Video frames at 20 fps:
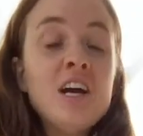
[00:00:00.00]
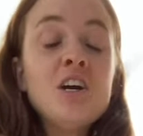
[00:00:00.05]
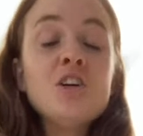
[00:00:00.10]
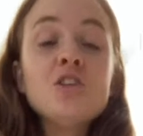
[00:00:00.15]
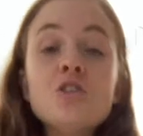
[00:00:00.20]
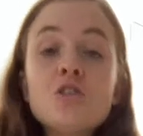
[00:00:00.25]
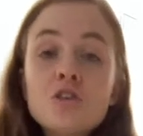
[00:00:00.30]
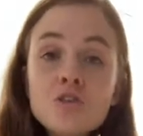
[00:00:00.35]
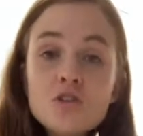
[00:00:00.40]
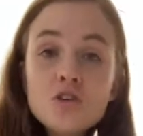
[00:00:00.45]

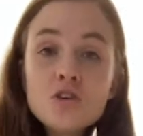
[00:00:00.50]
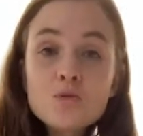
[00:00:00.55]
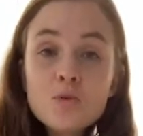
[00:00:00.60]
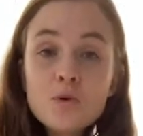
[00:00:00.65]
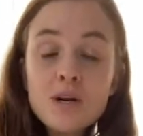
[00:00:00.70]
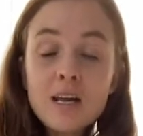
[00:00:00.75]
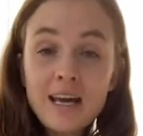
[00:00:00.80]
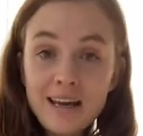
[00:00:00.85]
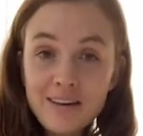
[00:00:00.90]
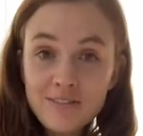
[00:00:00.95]
You can use
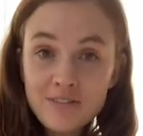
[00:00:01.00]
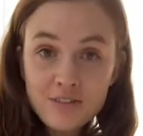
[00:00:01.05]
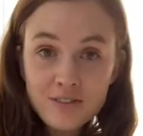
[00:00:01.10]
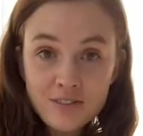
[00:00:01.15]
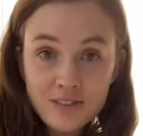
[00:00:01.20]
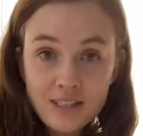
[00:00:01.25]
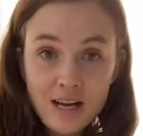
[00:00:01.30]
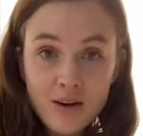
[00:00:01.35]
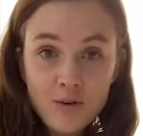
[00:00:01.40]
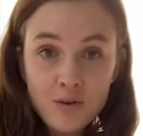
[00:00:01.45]
whatever
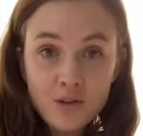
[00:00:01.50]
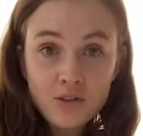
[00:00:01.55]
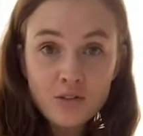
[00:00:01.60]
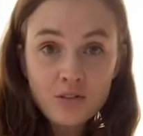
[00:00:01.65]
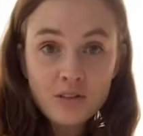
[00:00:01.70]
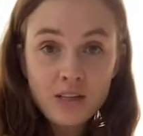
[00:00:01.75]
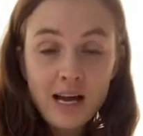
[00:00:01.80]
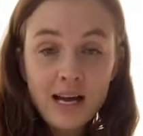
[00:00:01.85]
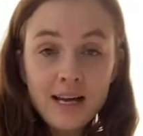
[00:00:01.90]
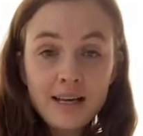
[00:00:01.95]
flour you
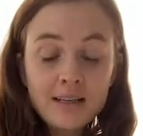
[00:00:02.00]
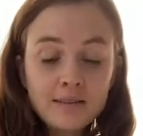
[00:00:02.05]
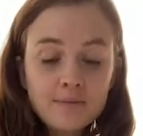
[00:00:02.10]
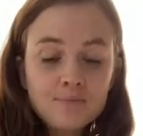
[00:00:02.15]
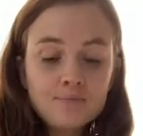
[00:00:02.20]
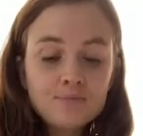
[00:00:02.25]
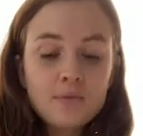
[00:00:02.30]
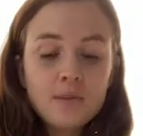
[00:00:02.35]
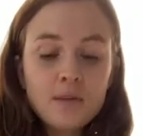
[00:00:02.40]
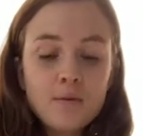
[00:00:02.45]
like,
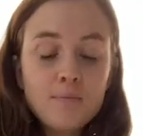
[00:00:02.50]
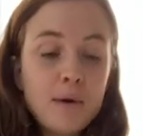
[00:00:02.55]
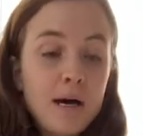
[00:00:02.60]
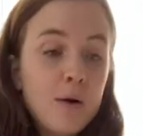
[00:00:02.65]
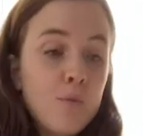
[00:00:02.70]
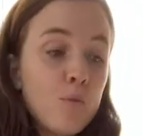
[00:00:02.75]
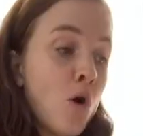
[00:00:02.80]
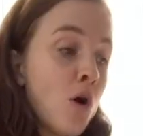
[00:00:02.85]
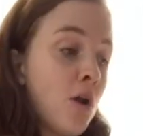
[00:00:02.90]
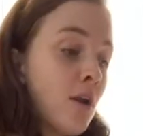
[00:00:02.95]

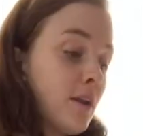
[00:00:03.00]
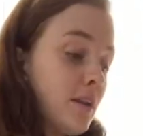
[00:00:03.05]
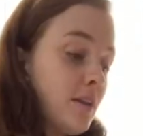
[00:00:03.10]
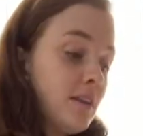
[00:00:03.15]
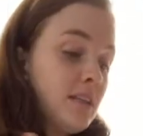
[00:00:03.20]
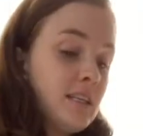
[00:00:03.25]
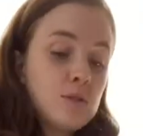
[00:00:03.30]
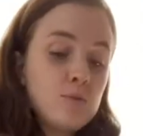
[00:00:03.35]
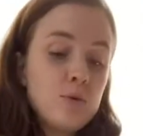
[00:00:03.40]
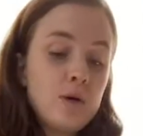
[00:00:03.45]
but what
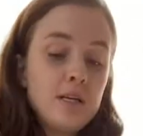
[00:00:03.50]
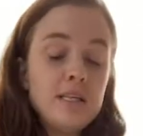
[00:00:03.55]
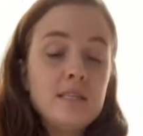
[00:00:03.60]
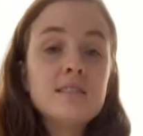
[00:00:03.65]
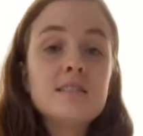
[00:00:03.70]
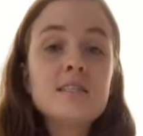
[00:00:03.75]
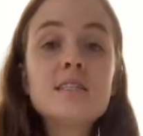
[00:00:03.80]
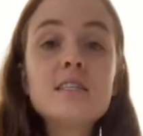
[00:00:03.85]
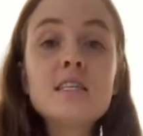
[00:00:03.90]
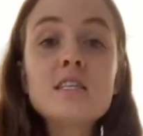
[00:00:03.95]
this one is,
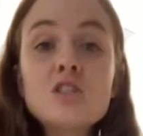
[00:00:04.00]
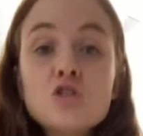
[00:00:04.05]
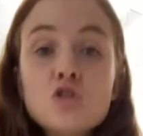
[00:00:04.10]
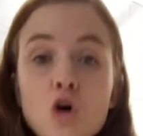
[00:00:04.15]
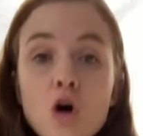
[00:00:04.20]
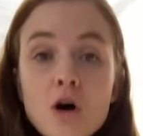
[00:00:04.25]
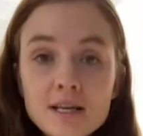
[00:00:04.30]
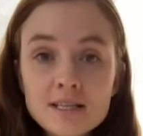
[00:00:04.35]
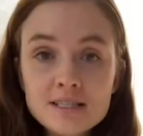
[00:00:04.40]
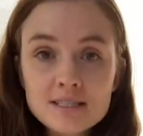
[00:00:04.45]
this is
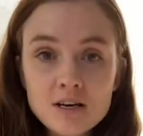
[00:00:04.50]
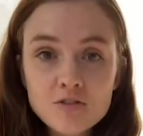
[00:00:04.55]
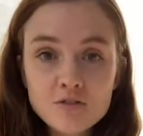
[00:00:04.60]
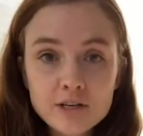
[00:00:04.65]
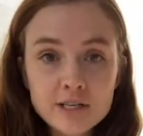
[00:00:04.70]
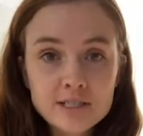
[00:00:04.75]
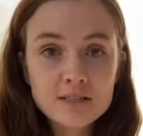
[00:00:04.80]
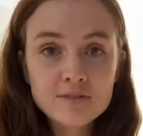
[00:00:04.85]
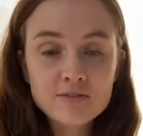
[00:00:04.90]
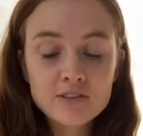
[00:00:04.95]
not a
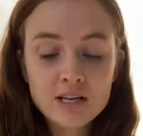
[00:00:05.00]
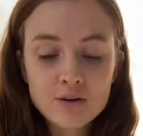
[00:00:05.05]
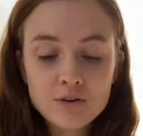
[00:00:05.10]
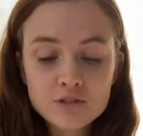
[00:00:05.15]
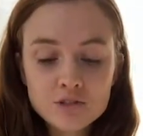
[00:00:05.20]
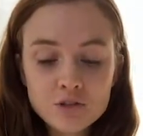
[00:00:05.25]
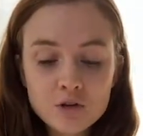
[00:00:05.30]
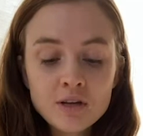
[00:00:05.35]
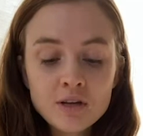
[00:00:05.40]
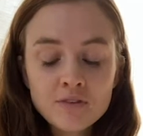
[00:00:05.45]
self-raising flour.
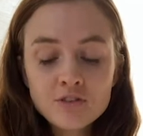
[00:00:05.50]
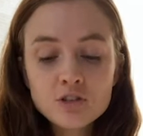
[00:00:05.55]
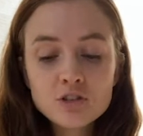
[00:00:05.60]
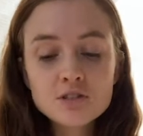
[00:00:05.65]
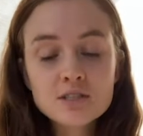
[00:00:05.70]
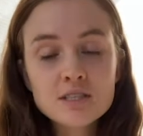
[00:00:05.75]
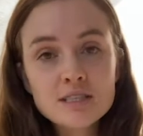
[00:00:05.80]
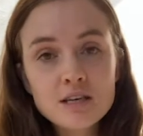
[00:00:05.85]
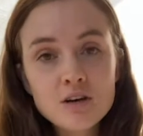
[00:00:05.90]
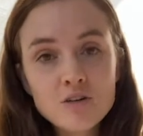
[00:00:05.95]
So you use
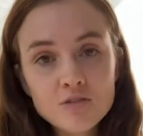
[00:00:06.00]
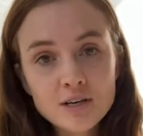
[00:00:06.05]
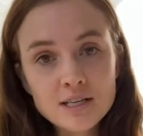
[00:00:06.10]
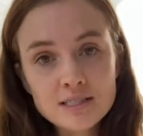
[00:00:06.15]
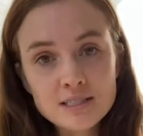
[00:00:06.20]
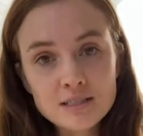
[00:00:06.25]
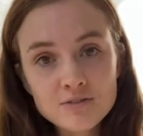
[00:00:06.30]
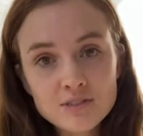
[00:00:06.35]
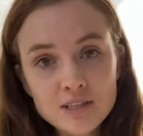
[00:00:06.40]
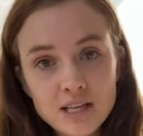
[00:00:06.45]
a
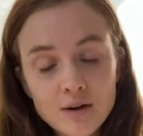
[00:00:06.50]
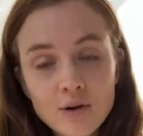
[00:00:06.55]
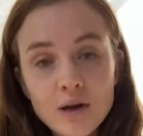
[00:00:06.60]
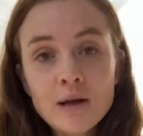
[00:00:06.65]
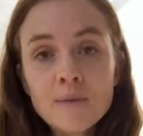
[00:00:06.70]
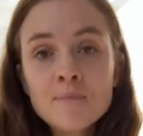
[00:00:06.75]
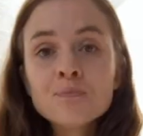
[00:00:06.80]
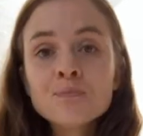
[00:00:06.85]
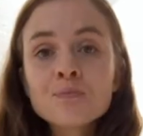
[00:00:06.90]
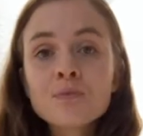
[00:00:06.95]
self-raising
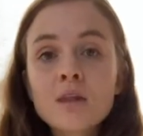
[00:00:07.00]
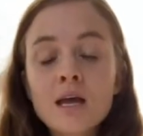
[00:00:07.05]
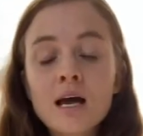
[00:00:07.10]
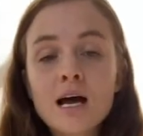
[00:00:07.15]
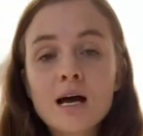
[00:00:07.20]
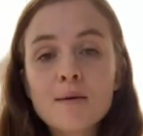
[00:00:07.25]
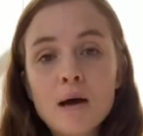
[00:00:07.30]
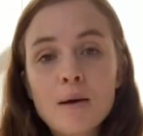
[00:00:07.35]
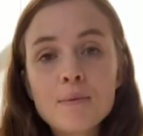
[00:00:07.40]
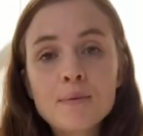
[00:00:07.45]
flour,
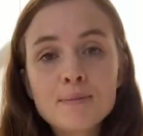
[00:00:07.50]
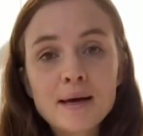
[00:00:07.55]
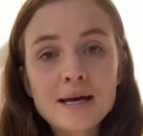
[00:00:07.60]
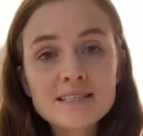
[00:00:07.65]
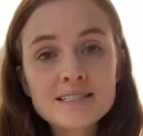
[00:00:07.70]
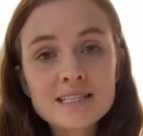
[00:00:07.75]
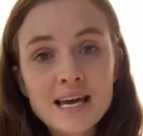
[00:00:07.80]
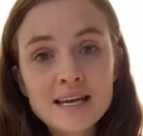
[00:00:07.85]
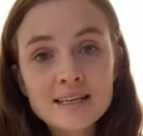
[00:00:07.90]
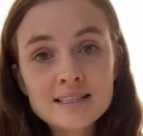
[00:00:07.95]
I'm about
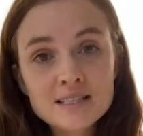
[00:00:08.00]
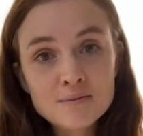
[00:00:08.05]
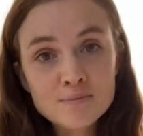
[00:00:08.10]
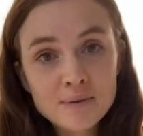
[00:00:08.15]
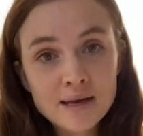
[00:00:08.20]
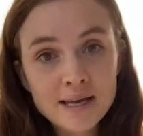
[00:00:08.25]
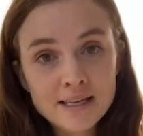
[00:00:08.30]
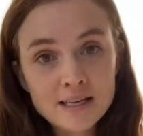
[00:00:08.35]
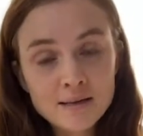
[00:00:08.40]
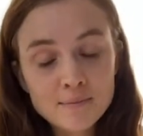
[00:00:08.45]
to add some
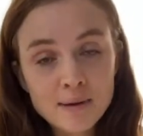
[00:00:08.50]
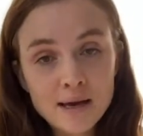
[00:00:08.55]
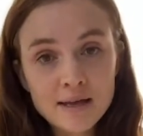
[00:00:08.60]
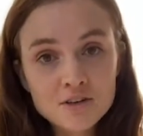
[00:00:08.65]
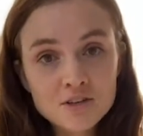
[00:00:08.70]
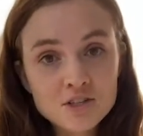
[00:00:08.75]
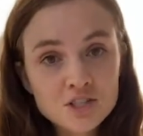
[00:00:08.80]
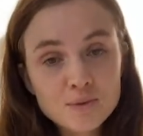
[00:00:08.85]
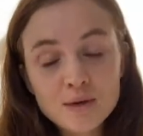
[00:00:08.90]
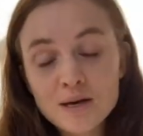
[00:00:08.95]
baking powder
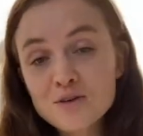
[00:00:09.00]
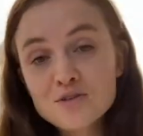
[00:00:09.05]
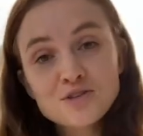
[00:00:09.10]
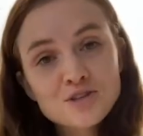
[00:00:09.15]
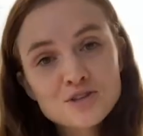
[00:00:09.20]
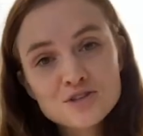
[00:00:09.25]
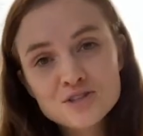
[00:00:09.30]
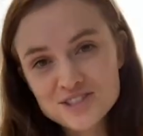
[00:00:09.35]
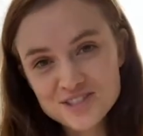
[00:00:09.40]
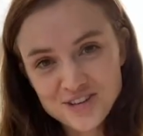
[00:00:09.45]
as well, so
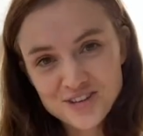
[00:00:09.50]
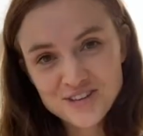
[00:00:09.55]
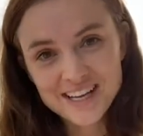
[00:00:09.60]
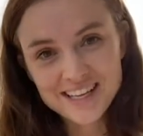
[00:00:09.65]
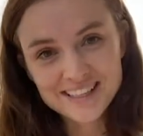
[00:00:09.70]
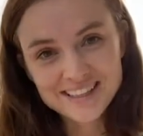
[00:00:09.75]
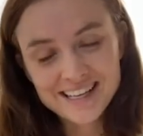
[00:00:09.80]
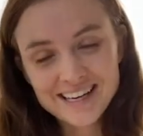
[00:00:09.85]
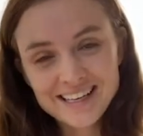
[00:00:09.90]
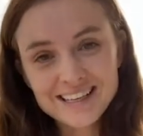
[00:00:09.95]
just don't
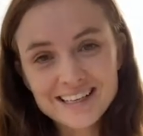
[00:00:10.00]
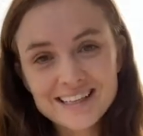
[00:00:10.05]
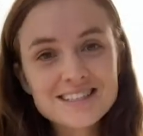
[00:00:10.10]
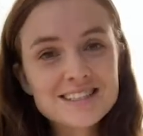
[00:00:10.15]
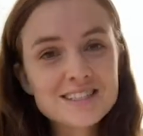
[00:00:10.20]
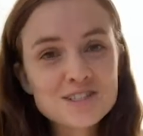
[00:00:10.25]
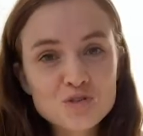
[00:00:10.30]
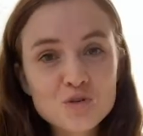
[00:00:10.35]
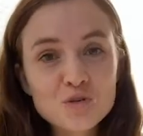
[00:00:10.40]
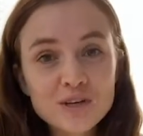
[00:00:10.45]
add that in because
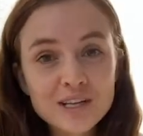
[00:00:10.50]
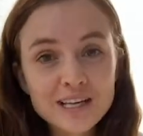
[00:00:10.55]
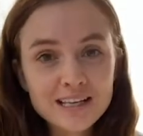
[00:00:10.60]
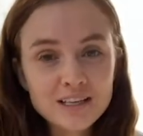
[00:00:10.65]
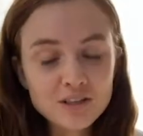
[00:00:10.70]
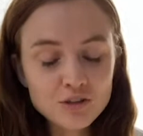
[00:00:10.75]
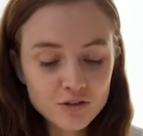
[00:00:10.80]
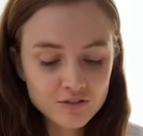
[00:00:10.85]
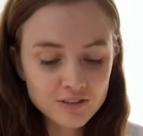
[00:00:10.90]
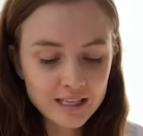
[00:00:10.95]
it's already in
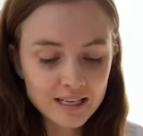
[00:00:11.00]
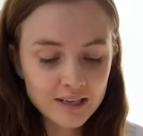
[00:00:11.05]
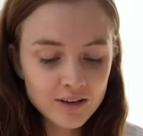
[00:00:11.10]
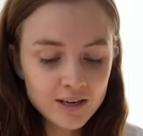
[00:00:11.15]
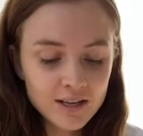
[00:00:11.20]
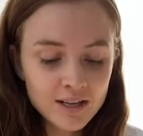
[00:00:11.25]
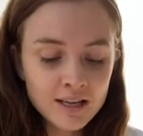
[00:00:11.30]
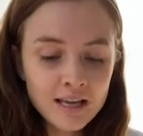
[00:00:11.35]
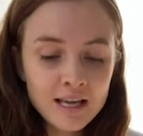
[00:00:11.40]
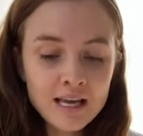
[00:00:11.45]
your
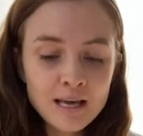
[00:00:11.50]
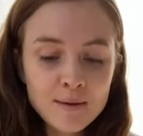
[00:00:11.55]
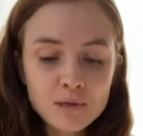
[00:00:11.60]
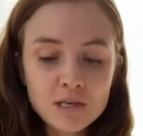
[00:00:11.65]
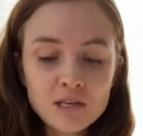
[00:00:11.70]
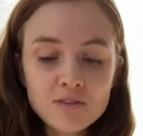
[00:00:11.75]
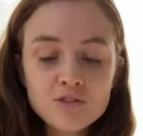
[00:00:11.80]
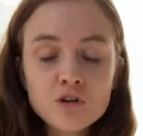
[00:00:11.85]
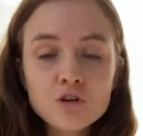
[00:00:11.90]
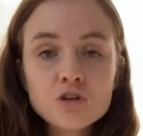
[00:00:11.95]
flour. But
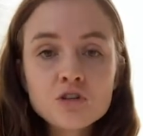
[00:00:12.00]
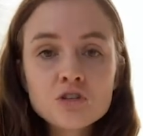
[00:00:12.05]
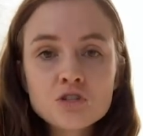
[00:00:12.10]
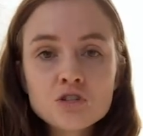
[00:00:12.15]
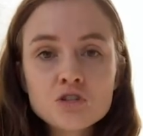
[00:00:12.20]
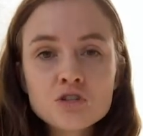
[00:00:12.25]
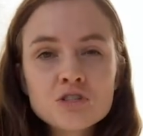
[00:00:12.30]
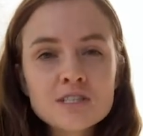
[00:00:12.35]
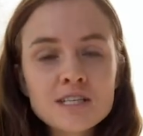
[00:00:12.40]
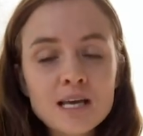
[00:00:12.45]
if you're
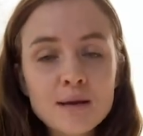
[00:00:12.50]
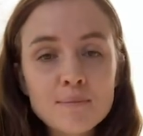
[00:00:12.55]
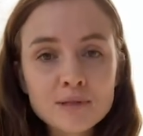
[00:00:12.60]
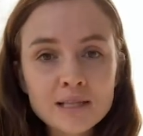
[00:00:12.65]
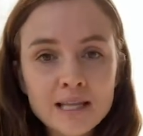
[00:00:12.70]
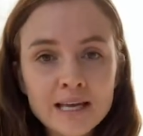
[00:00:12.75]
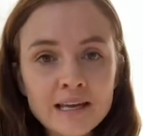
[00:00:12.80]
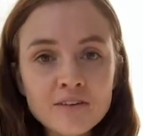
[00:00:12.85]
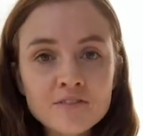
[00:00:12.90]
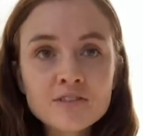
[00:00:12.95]
using a
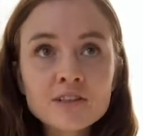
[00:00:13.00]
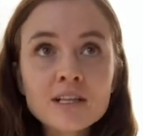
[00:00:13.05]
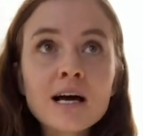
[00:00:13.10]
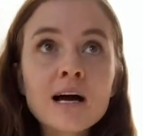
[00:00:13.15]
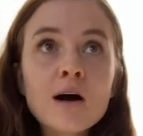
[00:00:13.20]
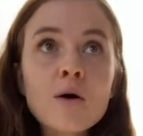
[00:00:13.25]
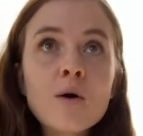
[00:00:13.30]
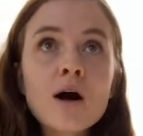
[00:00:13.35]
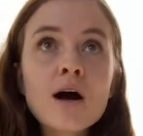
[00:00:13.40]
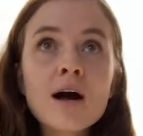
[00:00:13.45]
plain
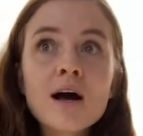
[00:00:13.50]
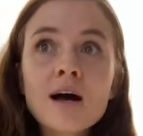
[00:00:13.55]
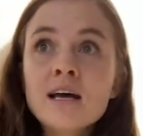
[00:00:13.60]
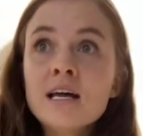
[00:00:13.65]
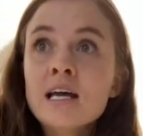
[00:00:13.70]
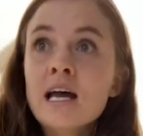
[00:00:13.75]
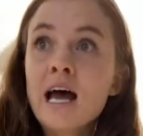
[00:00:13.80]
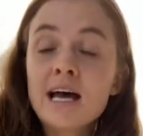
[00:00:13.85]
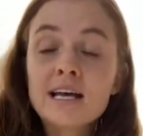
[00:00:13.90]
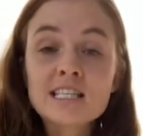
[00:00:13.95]
flour,
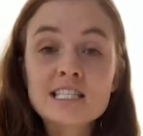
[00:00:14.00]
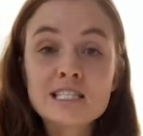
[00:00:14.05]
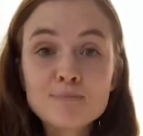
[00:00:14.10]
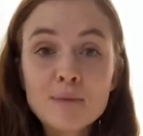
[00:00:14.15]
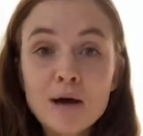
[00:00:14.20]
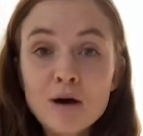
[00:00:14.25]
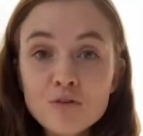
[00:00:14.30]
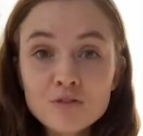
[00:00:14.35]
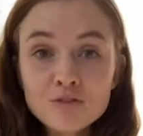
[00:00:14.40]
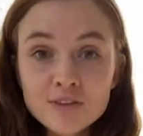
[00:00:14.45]
a
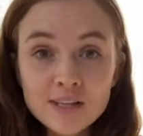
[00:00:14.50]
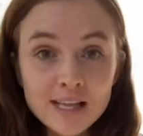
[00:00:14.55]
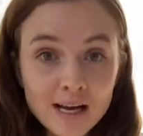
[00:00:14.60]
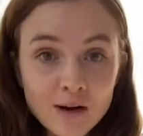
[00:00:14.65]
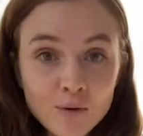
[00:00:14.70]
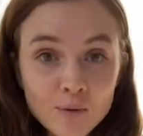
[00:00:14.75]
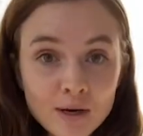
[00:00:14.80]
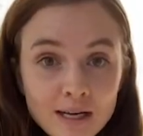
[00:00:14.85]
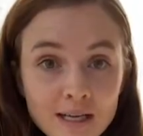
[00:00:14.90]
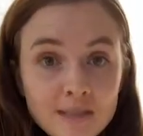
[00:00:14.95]
spelt
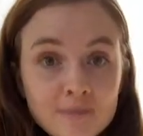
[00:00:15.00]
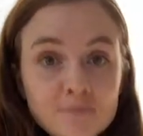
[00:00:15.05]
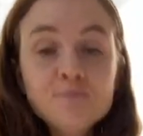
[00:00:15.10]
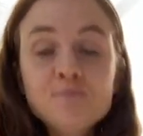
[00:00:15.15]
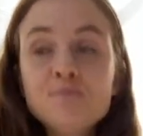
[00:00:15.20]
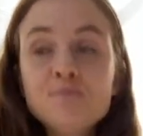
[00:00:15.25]
flour,